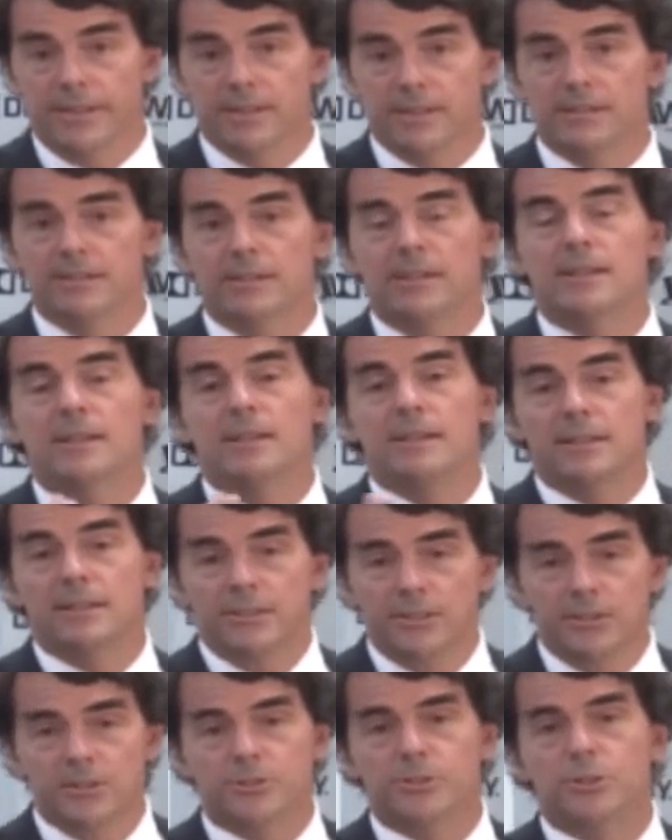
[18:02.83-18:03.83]
the
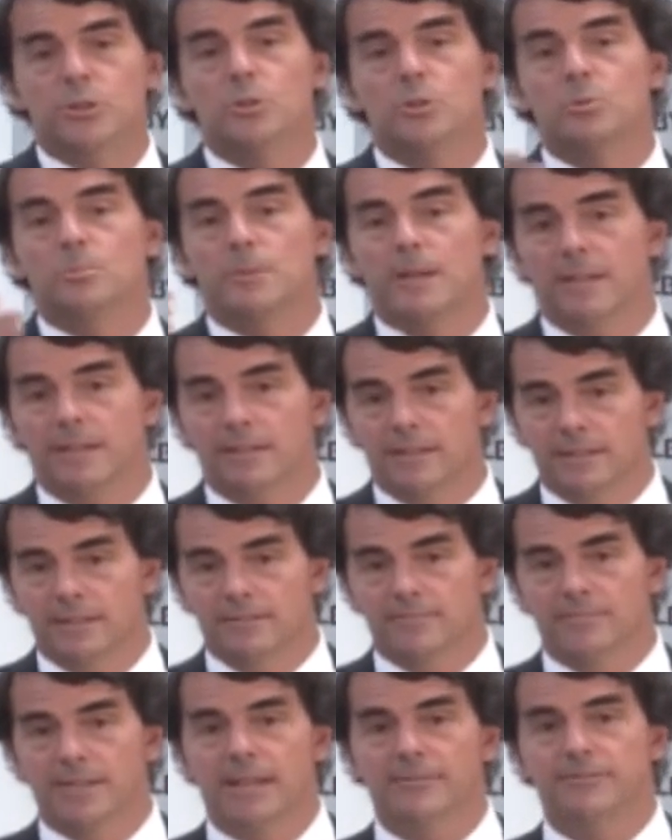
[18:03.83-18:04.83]
YouTube and
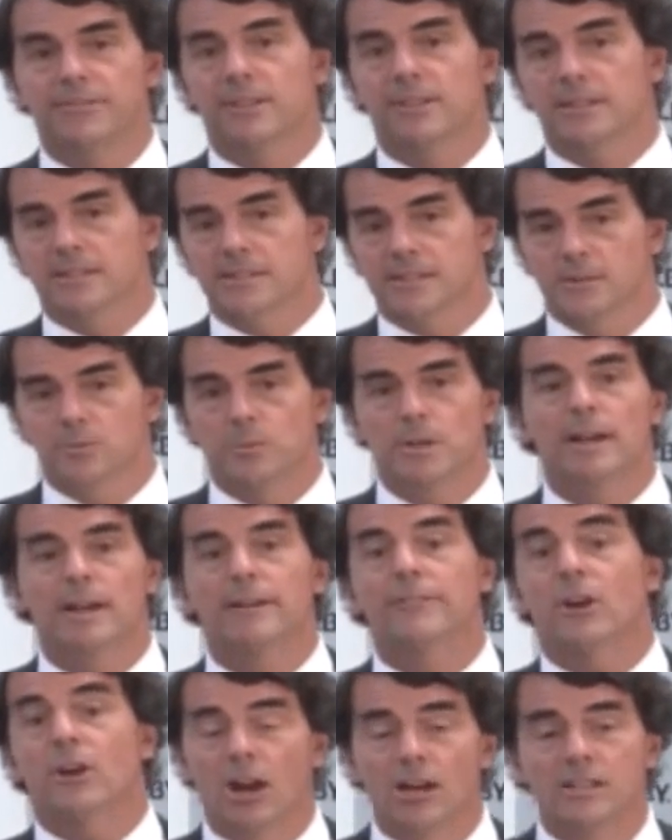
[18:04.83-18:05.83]
the Netflix and
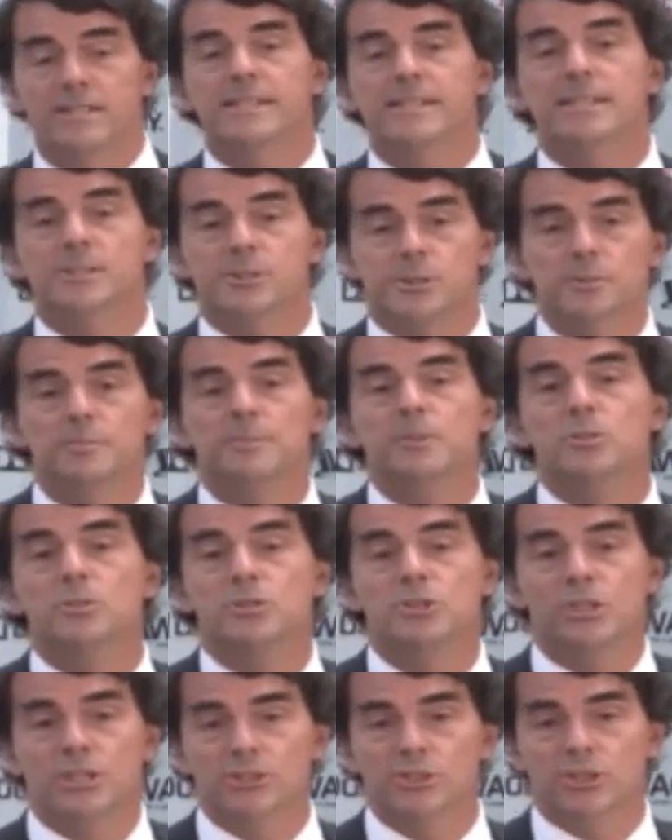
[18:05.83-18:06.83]
whatever are
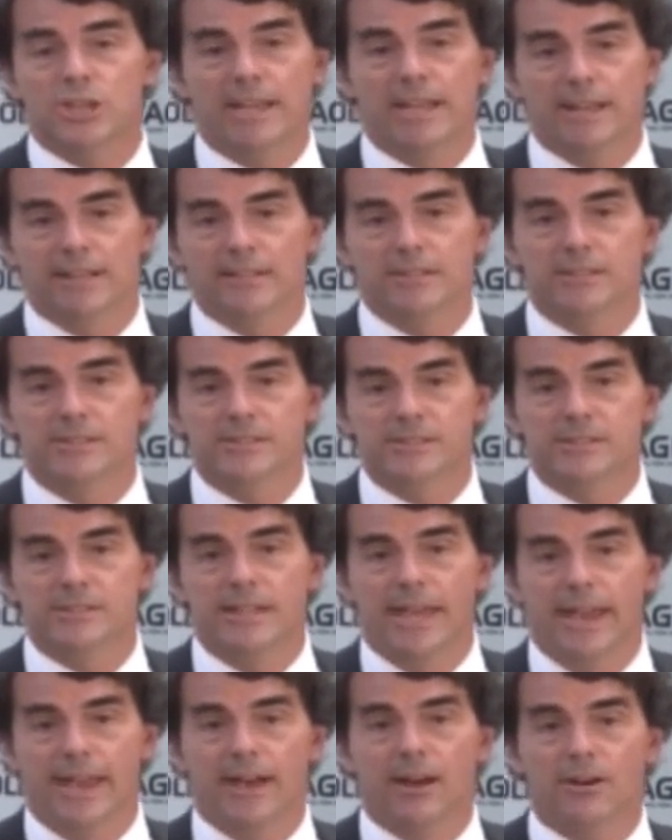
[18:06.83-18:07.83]
distribution channels
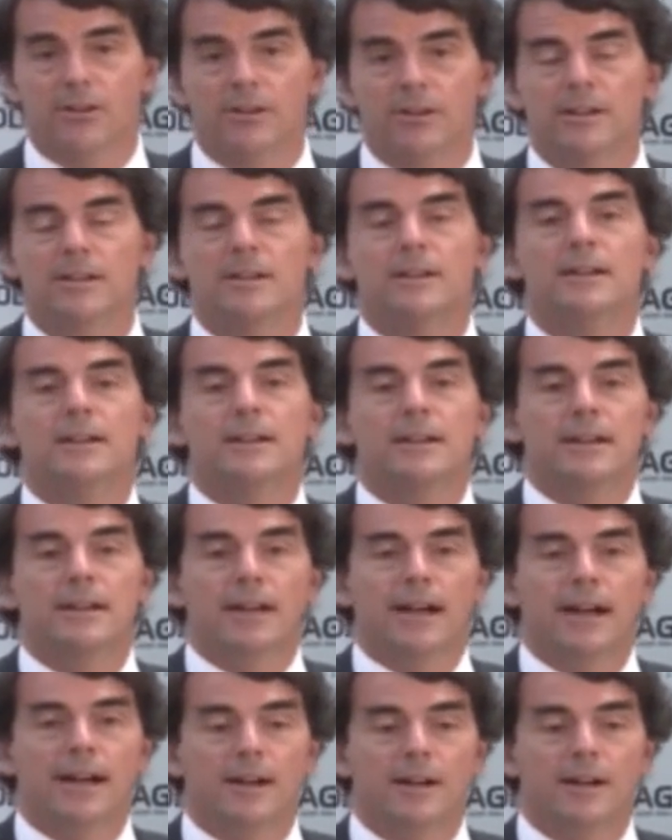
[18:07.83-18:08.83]
now.
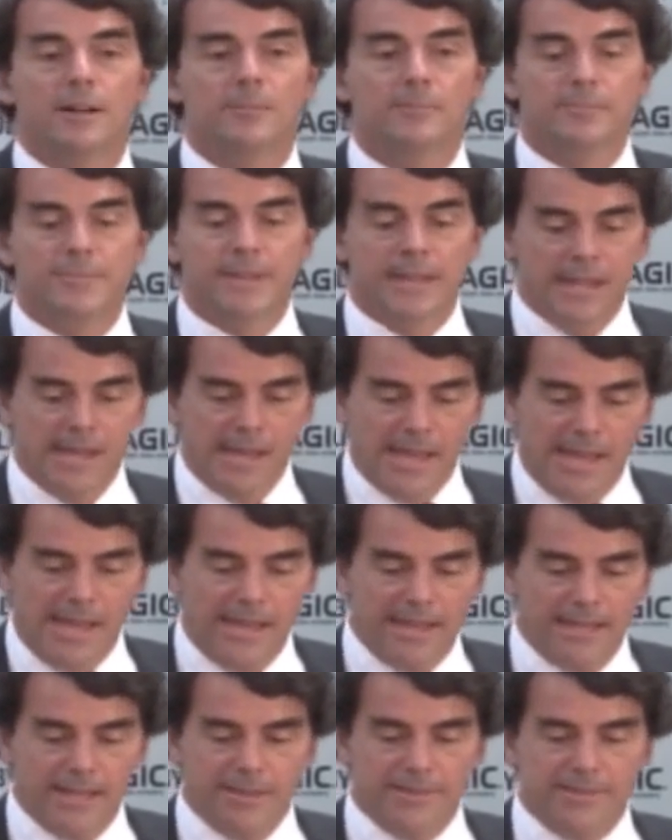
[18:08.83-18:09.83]

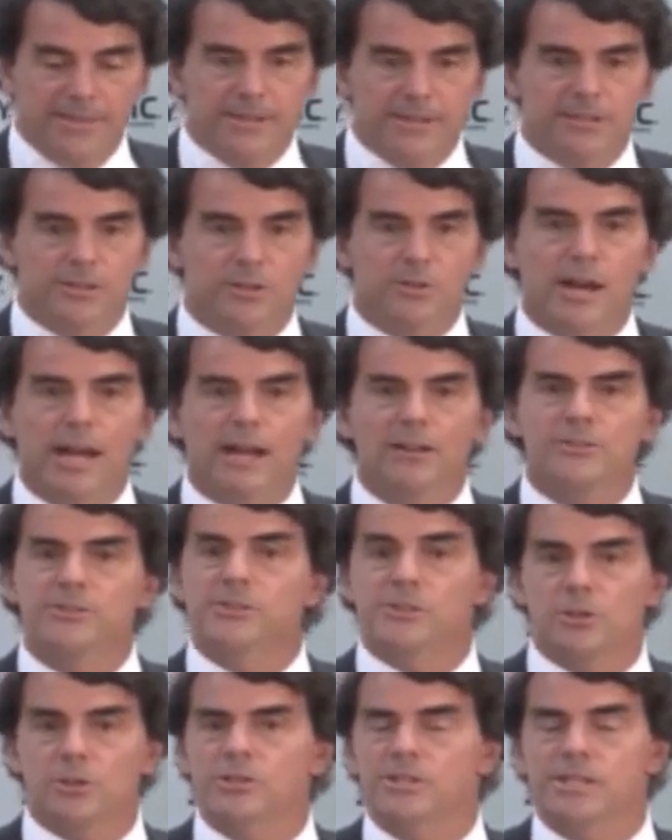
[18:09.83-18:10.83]
And the
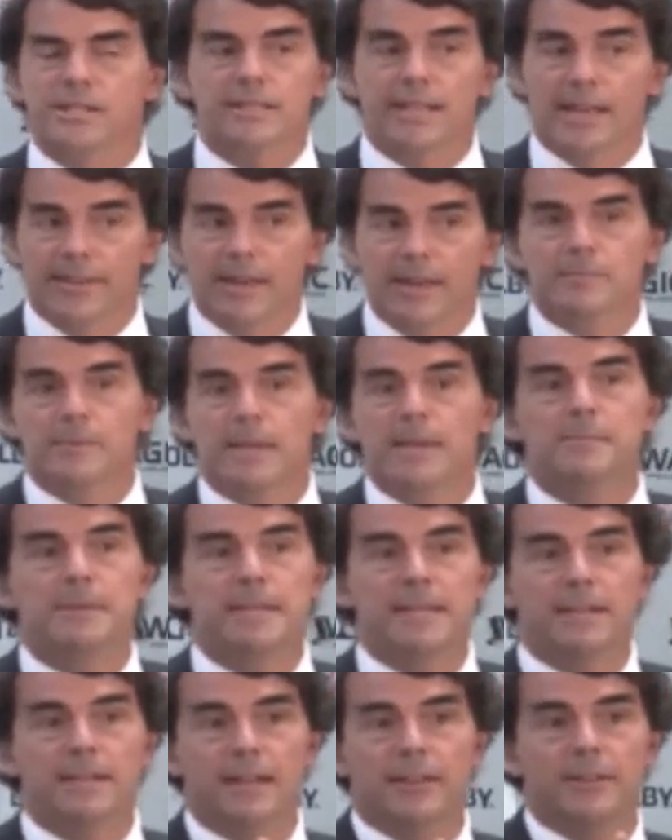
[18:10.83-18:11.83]
crowdsourcing, now that may
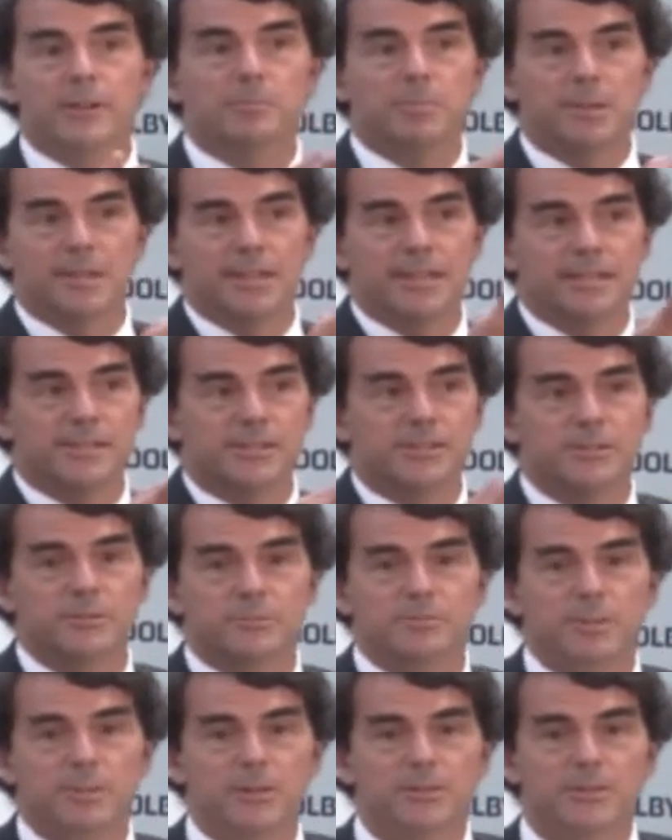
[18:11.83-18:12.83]
be another place to
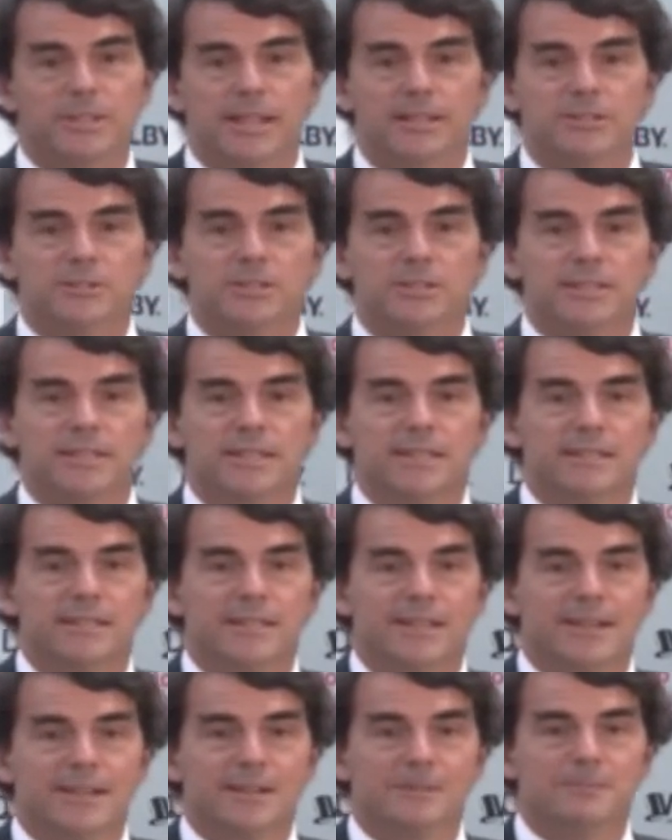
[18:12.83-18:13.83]
potentially
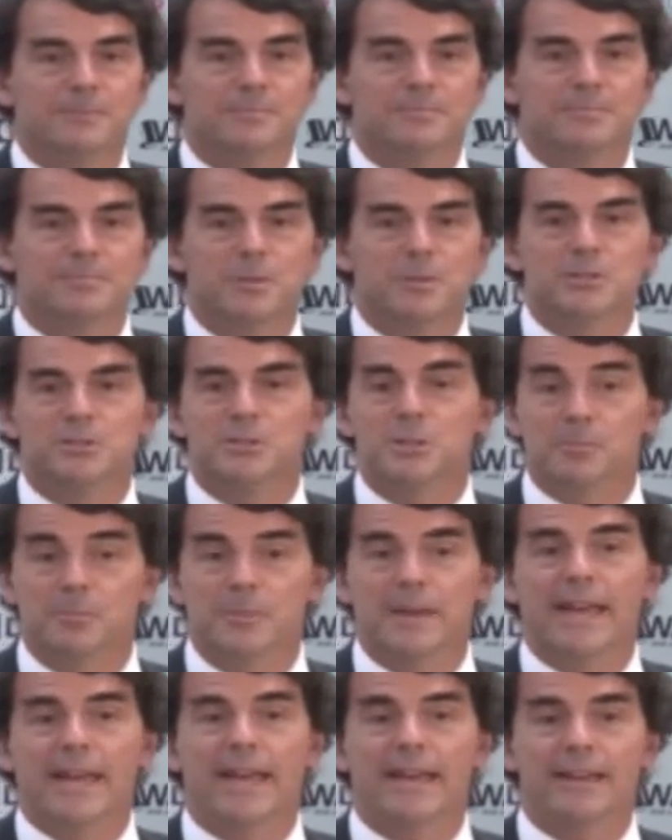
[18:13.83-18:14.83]
put your
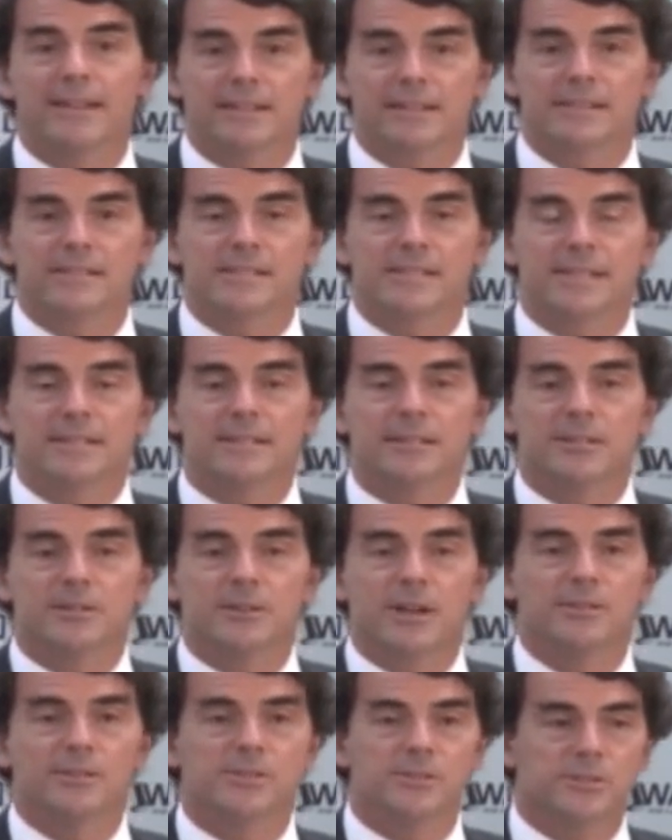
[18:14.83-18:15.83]
bet, is into
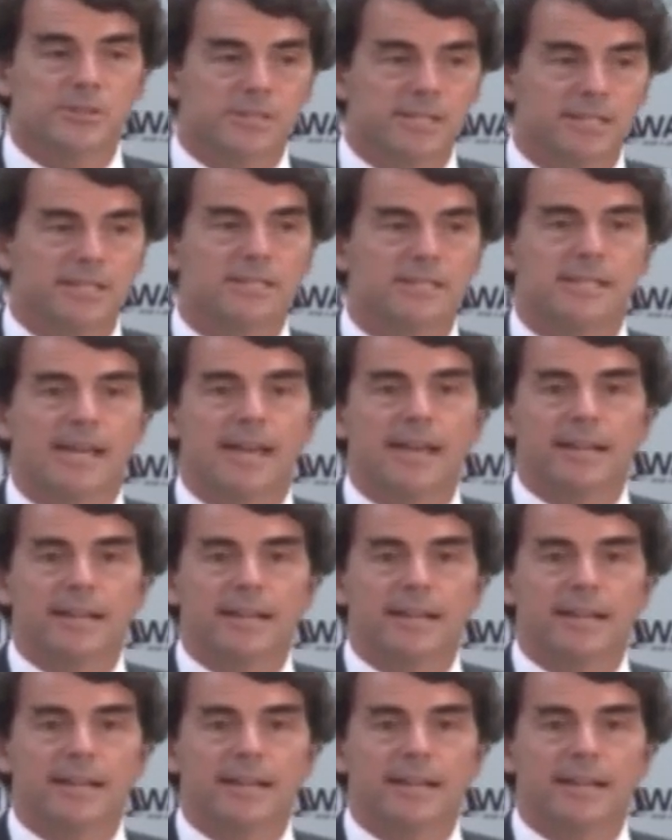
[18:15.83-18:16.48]
crowdsourcing, because